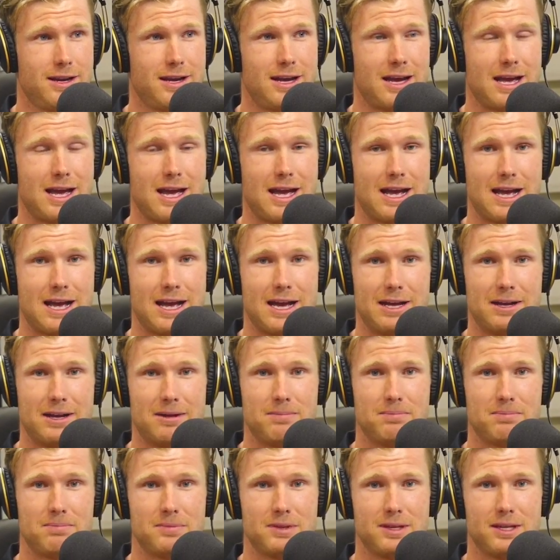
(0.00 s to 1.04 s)

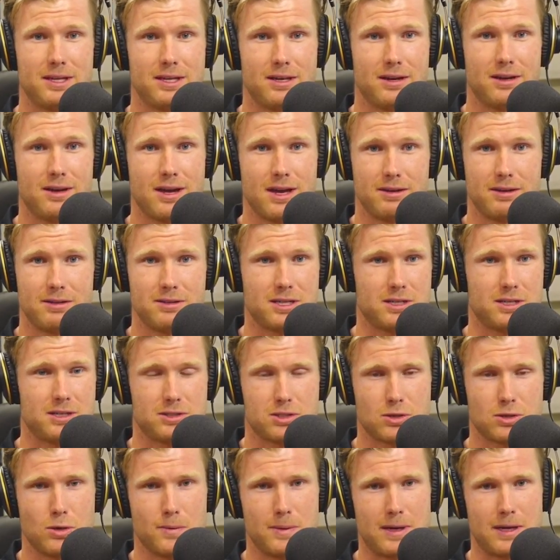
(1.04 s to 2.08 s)
Um, you know, didn't
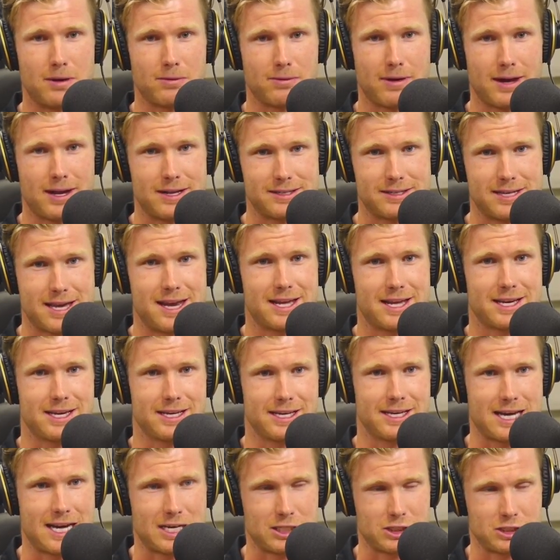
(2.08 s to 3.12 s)
score many runs, had a
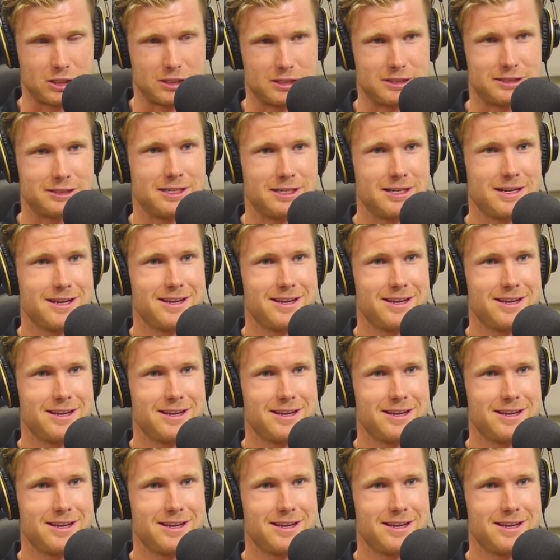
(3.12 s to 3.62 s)
concussion,